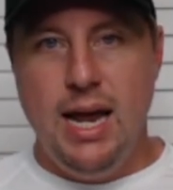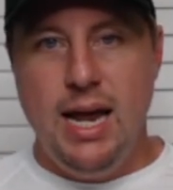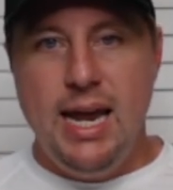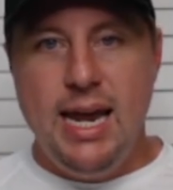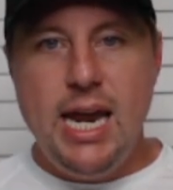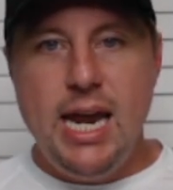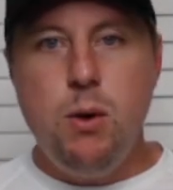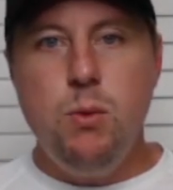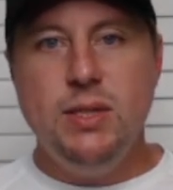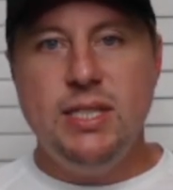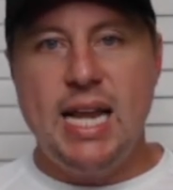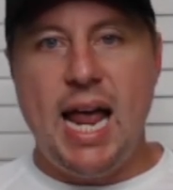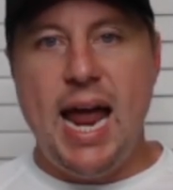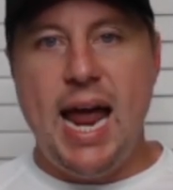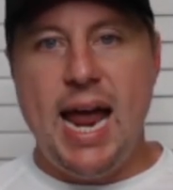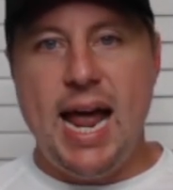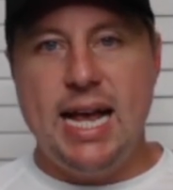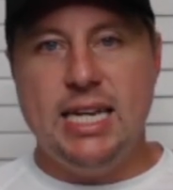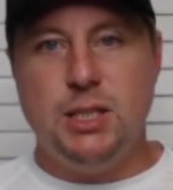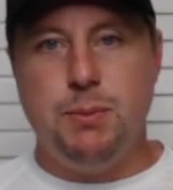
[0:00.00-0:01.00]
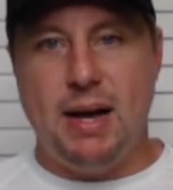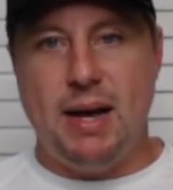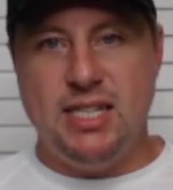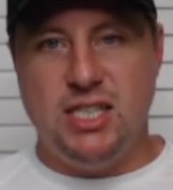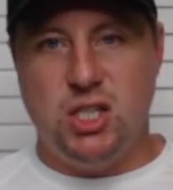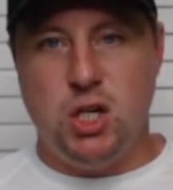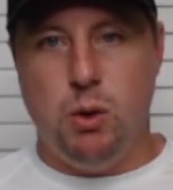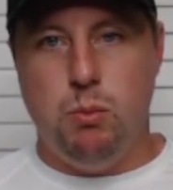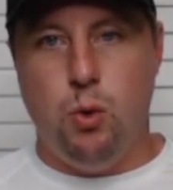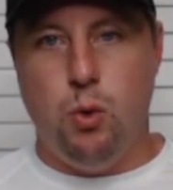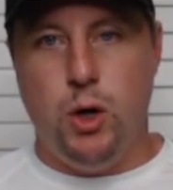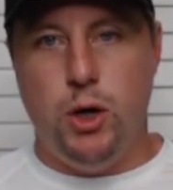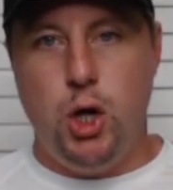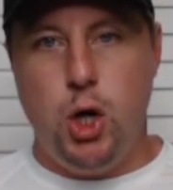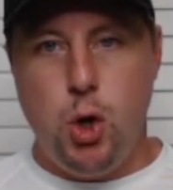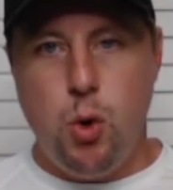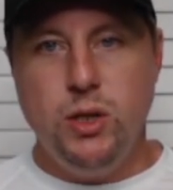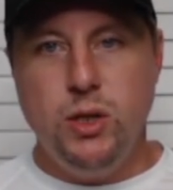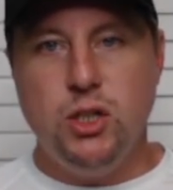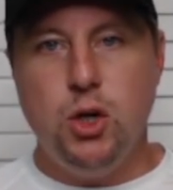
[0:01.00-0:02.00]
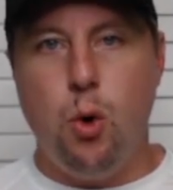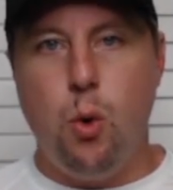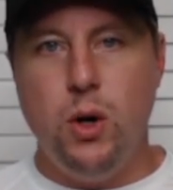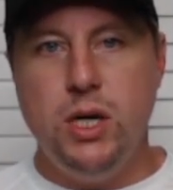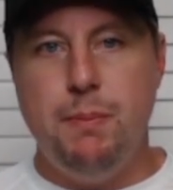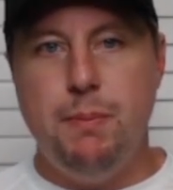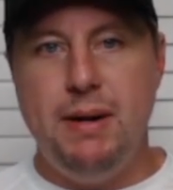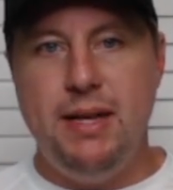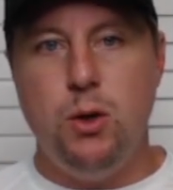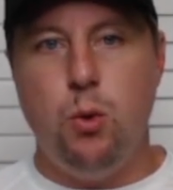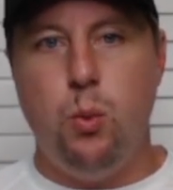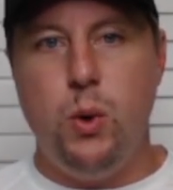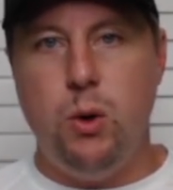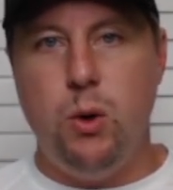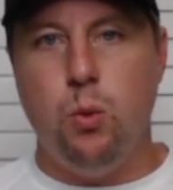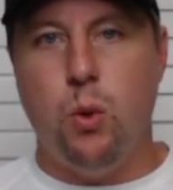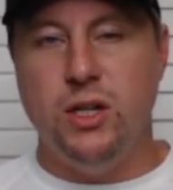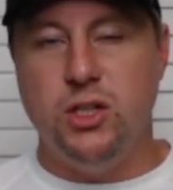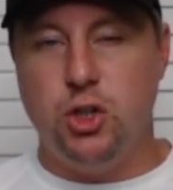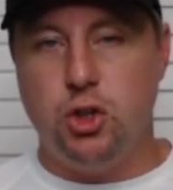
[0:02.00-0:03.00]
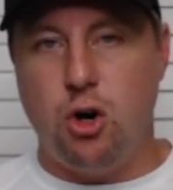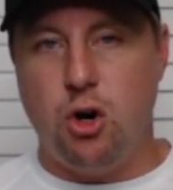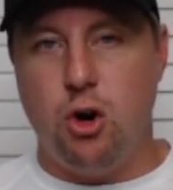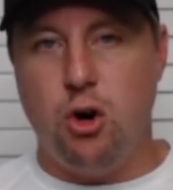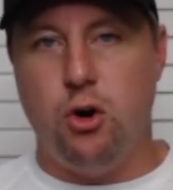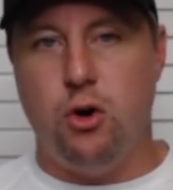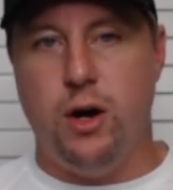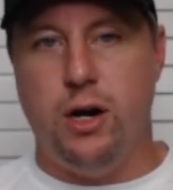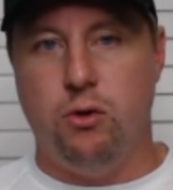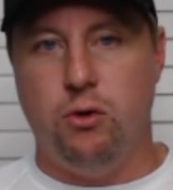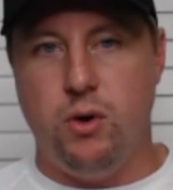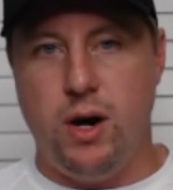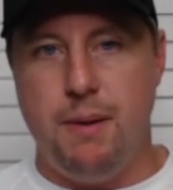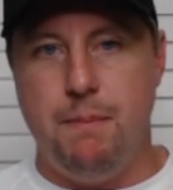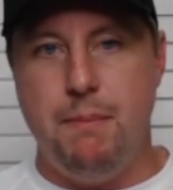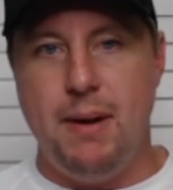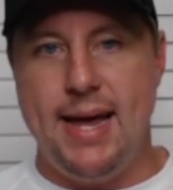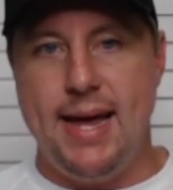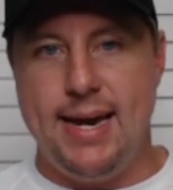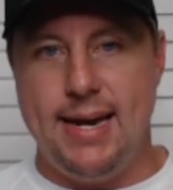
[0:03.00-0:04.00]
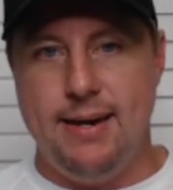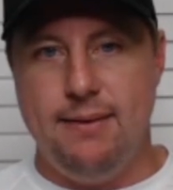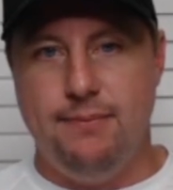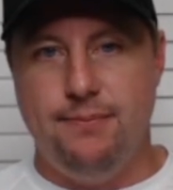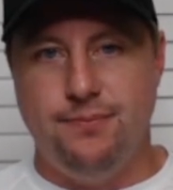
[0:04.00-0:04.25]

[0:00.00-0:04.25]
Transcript: he was asked by someone who was going to be the week one starter in Green Bay.